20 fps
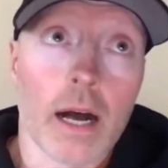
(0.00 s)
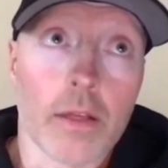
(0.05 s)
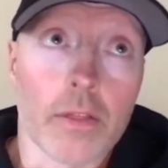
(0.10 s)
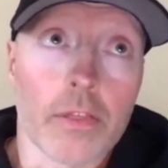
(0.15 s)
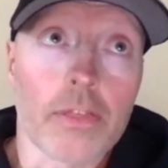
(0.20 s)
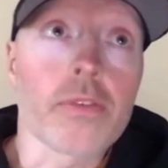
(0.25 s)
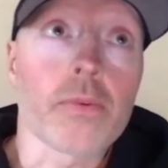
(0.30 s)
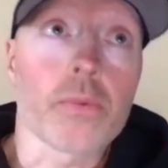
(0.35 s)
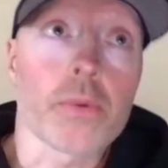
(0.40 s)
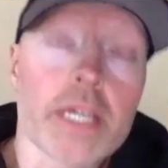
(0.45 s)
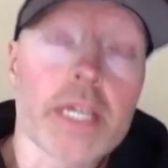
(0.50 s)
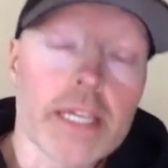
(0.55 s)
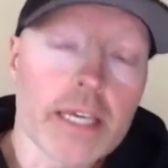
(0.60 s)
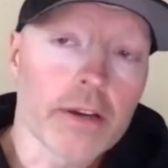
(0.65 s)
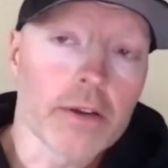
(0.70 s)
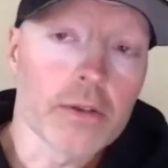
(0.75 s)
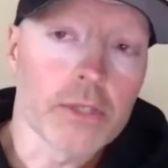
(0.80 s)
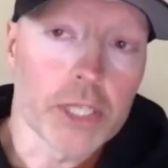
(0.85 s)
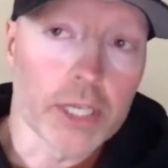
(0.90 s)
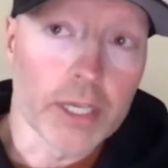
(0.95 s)
3
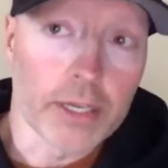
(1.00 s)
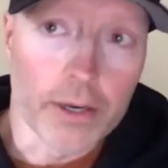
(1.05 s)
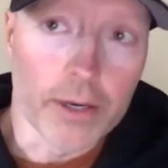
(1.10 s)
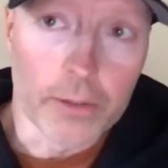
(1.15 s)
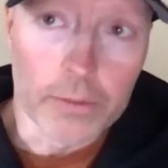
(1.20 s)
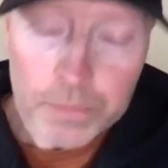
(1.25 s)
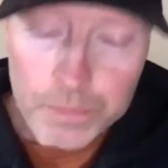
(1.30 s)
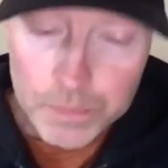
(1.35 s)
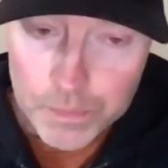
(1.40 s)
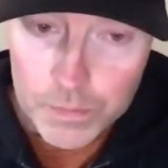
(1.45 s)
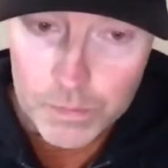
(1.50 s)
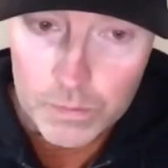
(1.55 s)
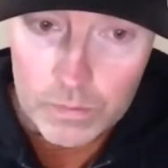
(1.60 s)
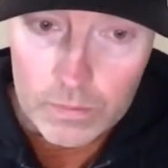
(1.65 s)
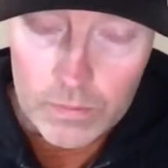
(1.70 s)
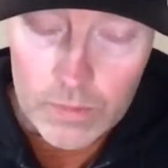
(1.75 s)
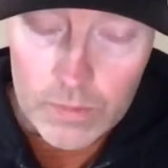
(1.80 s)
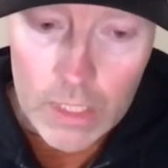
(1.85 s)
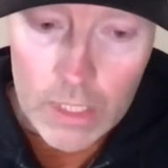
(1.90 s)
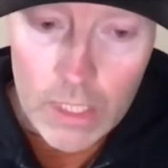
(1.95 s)
years ago.
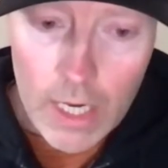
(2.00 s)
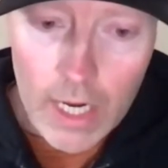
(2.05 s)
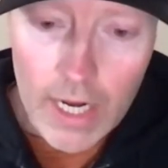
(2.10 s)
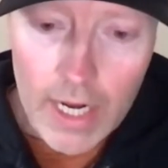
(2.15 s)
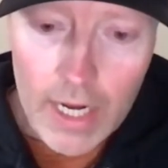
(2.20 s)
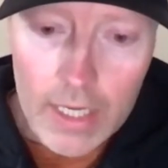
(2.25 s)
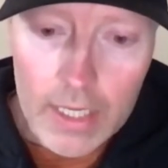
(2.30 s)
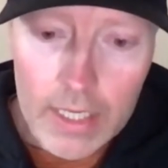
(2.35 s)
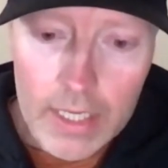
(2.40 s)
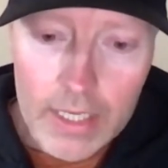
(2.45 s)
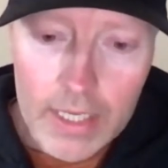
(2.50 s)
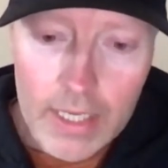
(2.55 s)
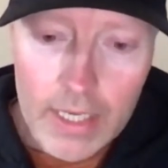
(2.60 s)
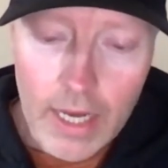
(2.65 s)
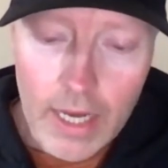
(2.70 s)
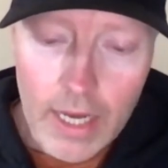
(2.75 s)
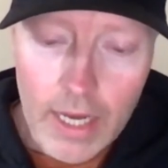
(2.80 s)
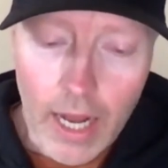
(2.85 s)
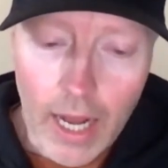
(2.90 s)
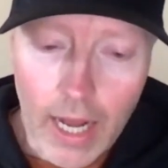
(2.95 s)

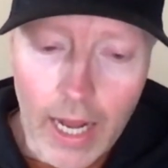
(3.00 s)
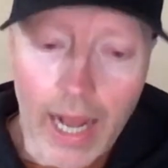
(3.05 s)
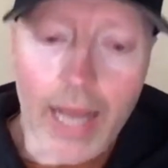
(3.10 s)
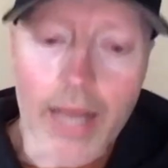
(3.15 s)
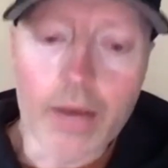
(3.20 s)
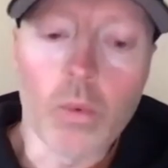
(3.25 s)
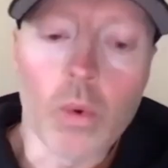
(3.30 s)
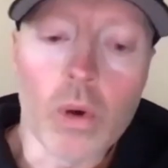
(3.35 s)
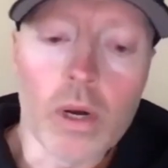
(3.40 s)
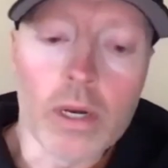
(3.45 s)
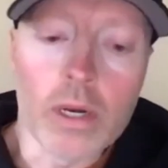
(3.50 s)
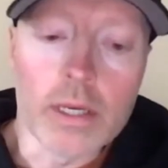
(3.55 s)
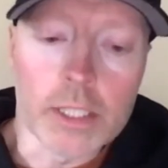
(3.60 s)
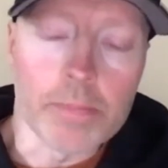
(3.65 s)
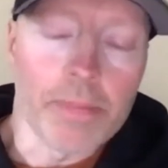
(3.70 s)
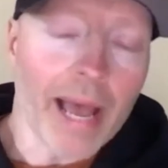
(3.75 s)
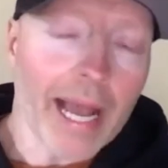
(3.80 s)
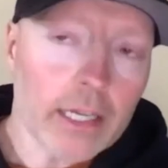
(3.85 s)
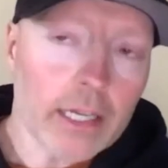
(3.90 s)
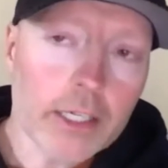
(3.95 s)
I was
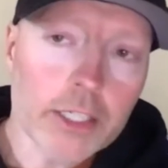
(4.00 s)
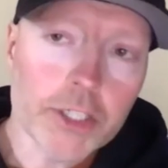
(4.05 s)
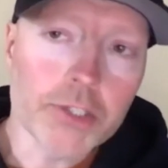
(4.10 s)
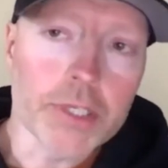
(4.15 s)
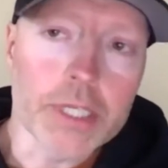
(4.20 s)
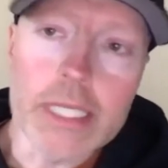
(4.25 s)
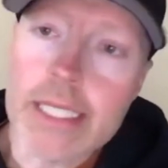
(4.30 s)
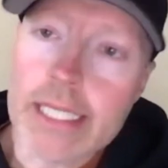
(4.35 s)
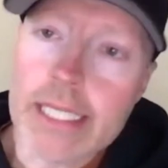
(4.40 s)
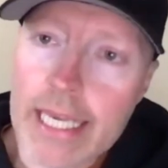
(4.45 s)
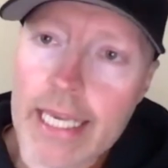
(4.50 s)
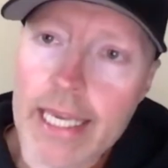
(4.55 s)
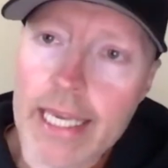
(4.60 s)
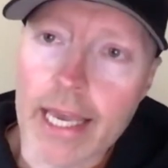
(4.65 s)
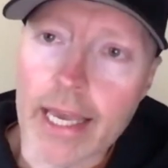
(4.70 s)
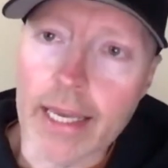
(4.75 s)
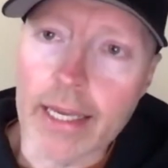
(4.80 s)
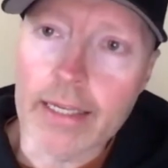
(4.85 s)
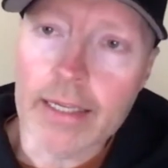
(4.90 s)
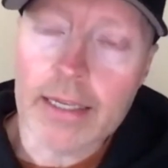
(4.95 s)
backcountry
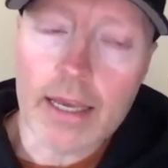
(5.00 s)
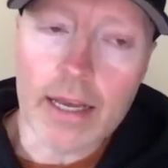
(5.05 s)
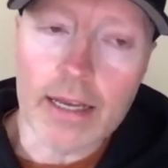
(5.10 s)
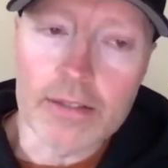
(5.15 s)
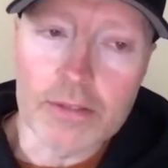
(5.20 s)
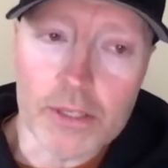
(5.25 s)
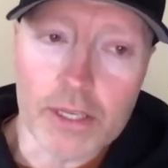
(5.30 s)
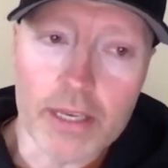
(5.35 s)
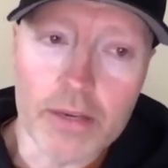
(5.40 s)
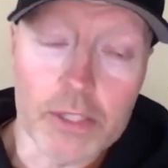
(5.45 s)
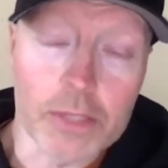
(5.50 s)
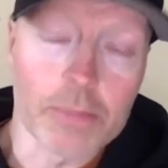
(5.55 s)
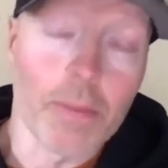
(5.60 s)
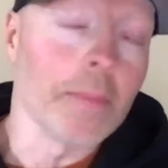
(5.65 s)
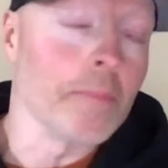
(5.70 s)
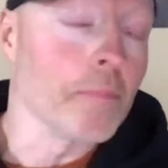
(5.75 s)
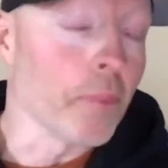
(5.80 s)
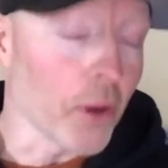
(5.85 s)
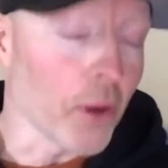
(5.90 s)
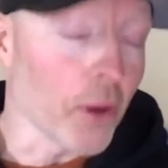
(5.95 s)
skiing. It was my
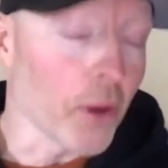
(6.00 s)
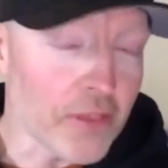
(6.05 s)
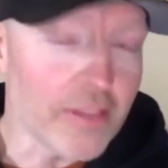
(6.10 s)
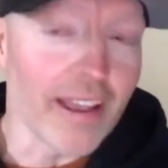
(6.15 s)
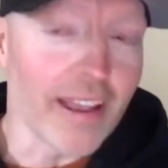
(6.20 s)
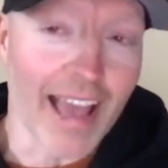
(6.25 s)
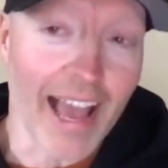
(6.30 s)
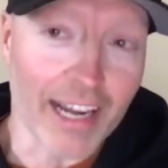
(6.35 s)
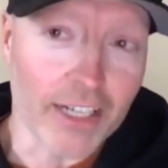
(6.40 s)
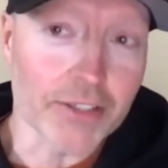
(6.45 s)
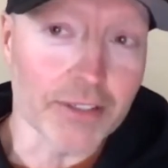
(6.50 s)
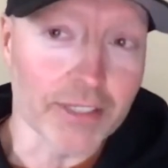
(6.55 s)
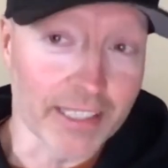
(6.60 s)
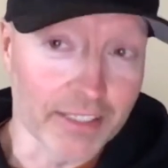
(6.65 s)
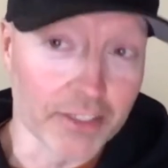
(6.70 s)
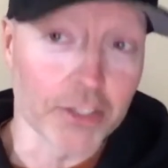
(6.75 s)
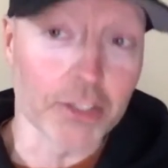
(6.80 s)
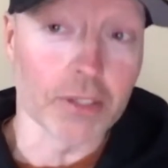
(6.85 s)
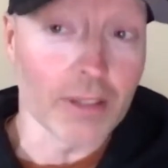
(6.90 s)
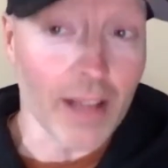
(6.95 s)
birthday, actually, in
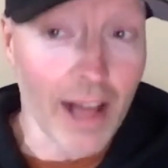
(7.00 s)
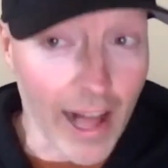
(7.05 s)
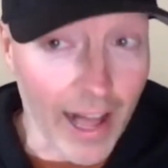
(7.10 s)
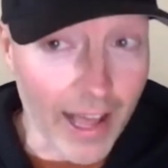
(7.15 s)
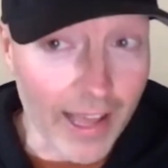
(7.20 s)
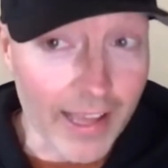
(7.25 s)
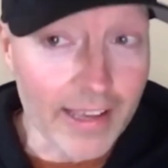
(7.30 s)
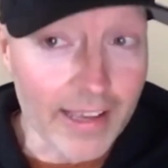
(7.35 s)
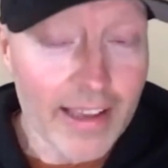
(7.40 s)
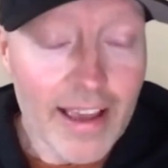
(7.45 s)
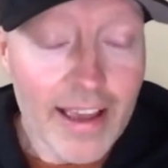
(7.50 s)
July.